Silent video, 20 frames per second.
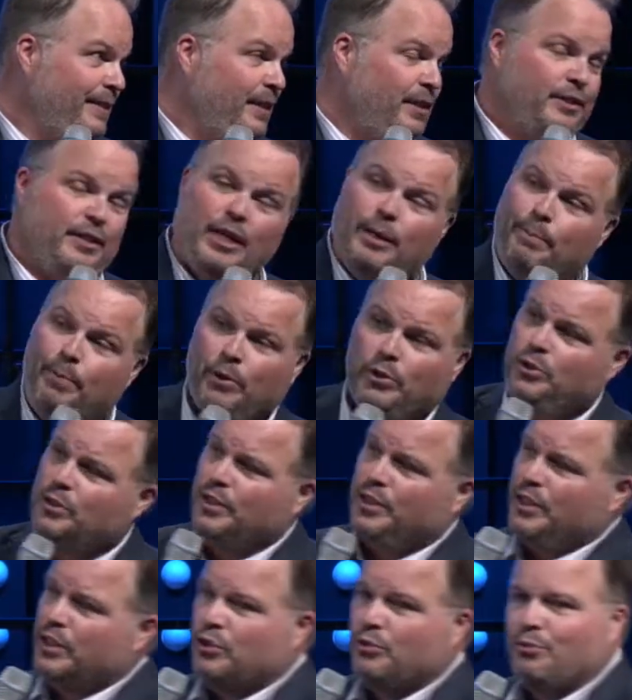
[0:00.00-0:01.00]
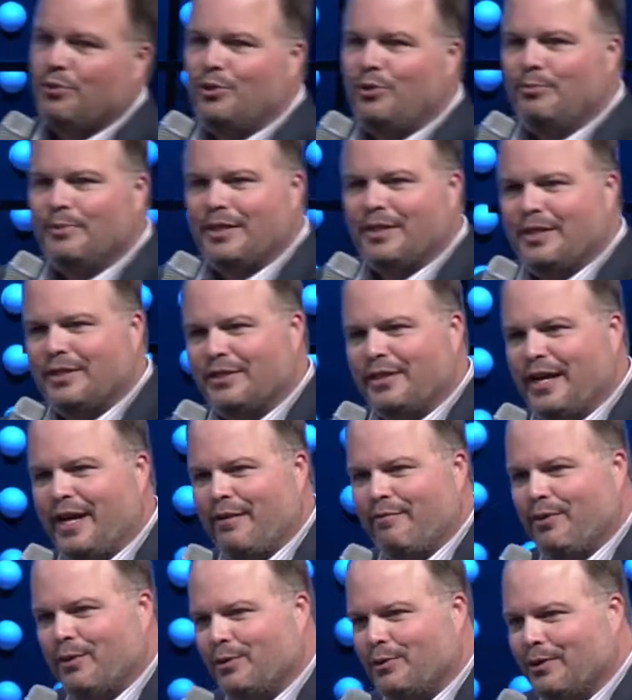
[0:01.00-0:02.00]
There's not a person in this room that doesn't
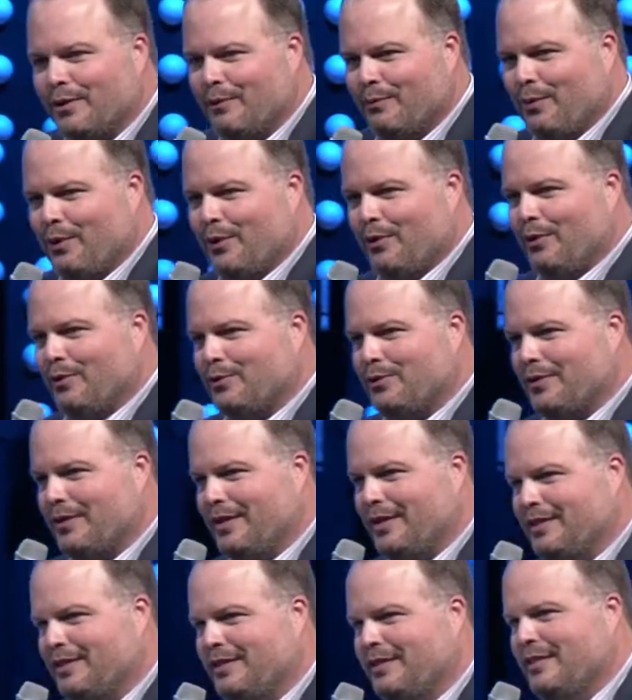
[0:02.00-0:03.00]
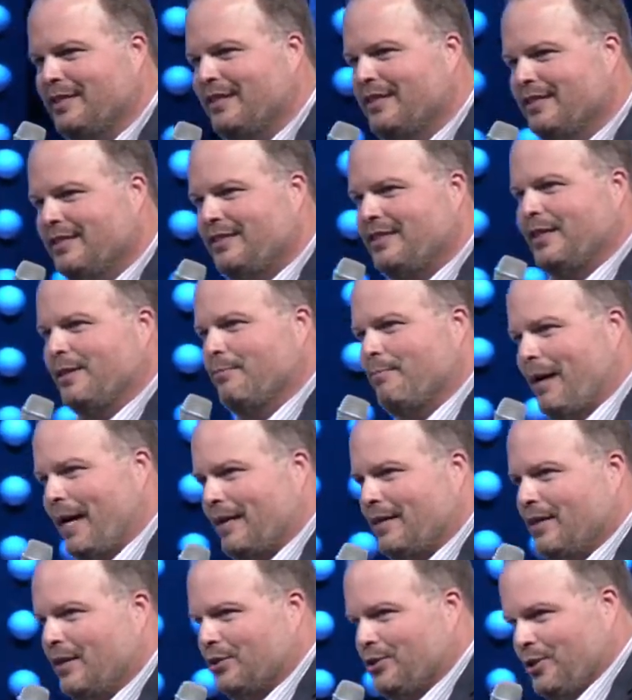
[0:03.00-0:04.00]
have those, one of those things sitting
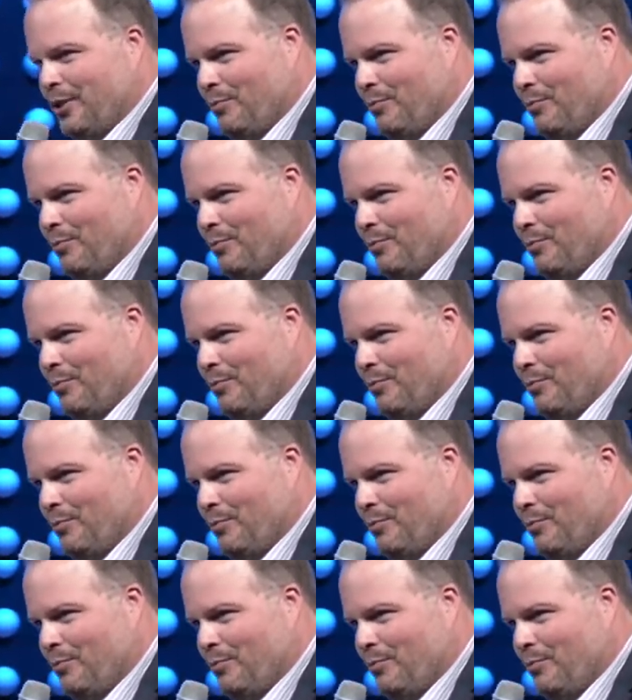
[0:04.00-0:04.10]
back there